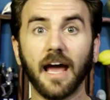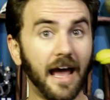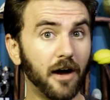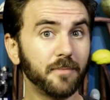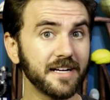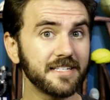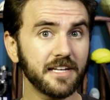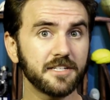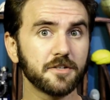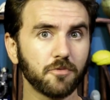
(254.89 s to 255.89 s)
how my
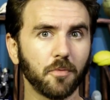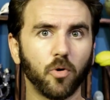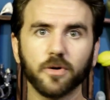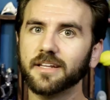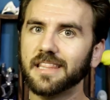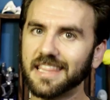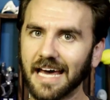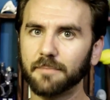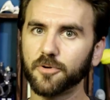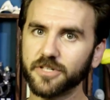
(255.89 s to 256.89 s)
senses reported
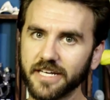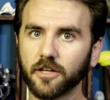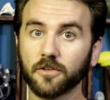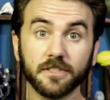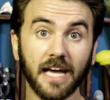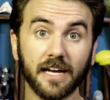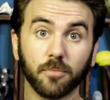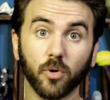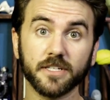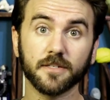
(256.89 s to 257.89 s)
that particular data
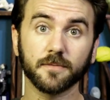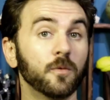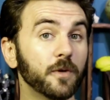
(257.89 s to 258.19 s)
point.